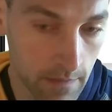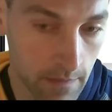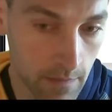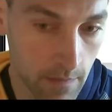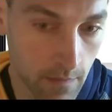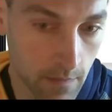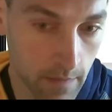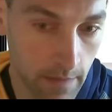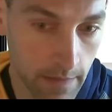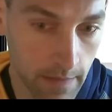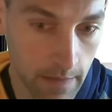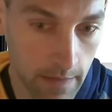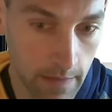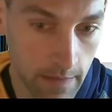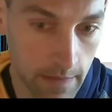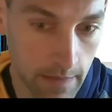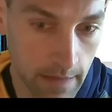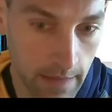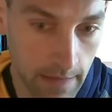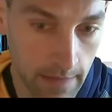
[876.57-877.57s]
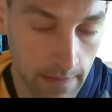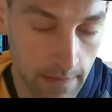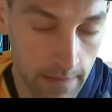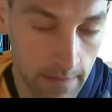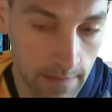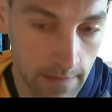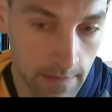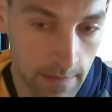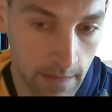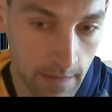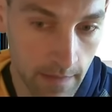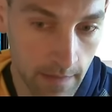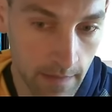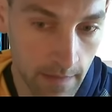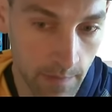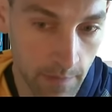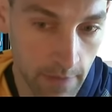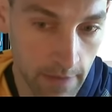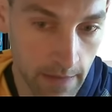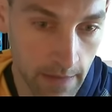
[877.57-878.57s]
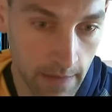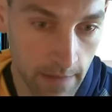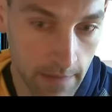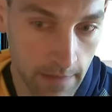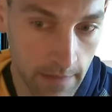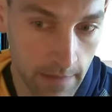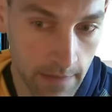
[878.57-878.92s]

Or I can get an island and then play island